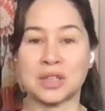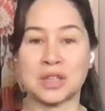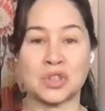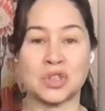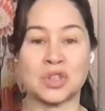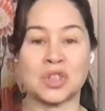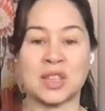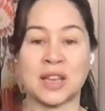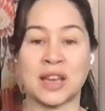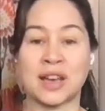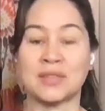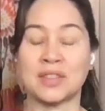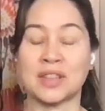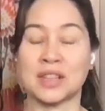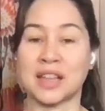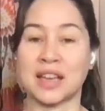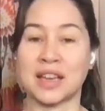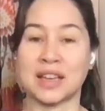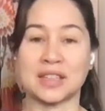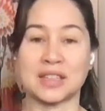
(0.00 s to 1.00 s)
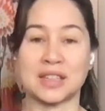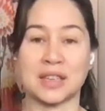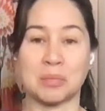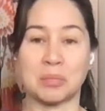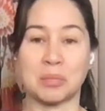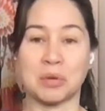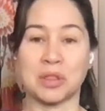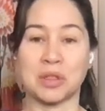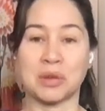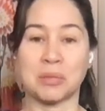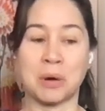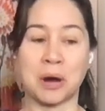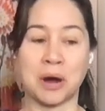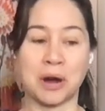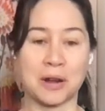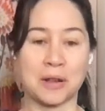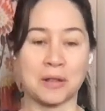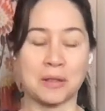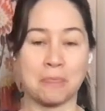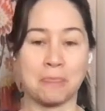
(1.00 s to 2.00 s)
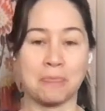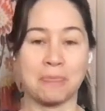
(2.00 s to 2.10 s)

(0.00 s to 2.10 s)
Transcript: to just have the legs hip width apart.